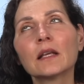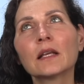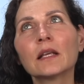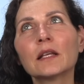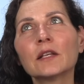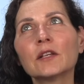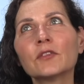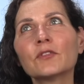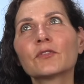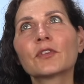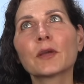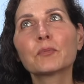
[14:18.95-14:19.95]
in
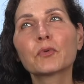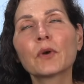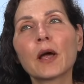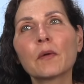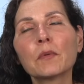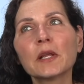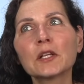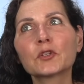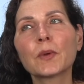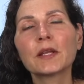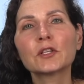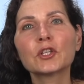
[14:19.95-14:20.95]
February
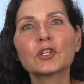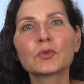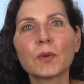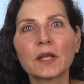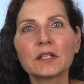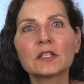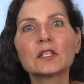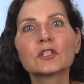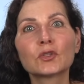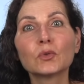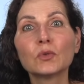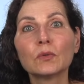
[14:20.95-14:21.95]

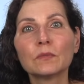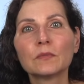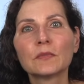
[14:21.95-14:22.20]
2022.